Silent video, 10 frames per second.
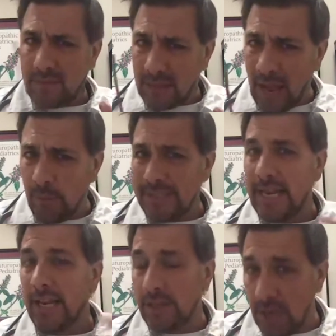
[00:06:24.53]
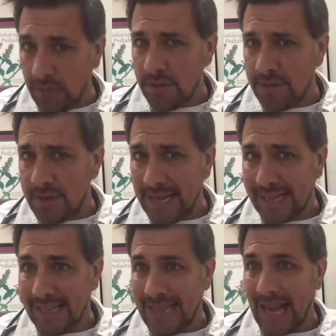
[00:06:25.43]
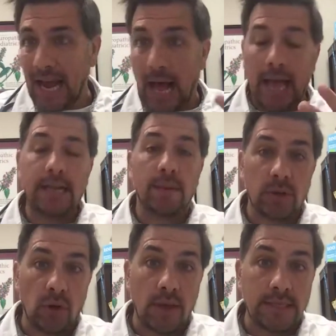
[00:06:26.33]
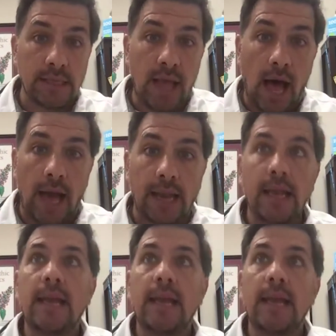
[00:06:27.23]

I would say another thing that I come across a lot